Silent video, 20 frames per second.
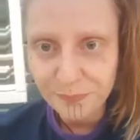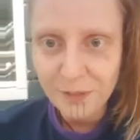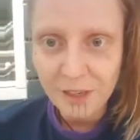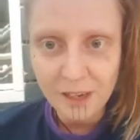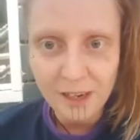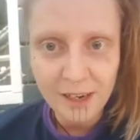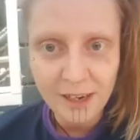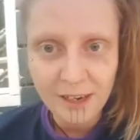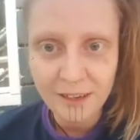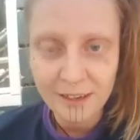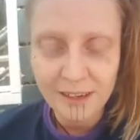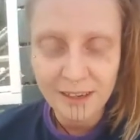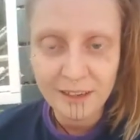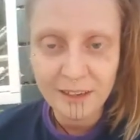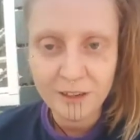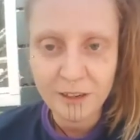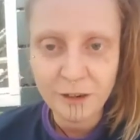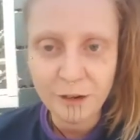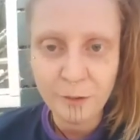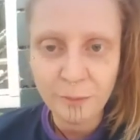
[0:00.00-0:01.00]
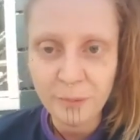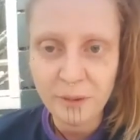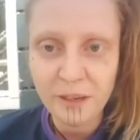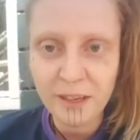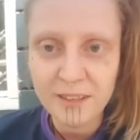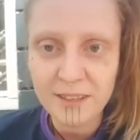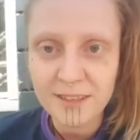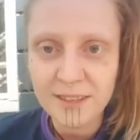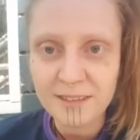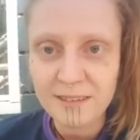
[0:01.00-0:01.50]
I hope
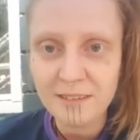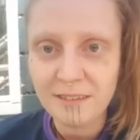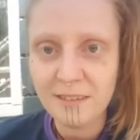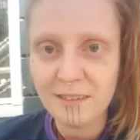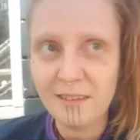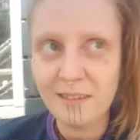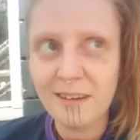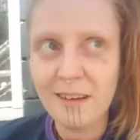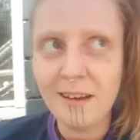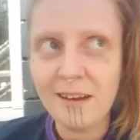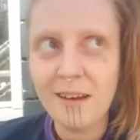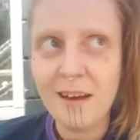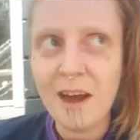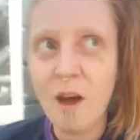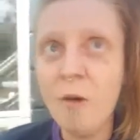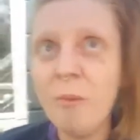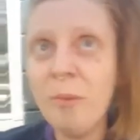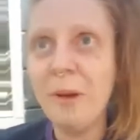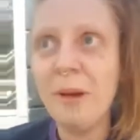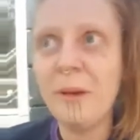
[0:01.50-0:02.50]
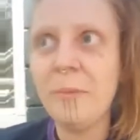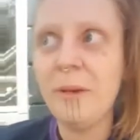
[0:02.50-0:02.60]
it's helping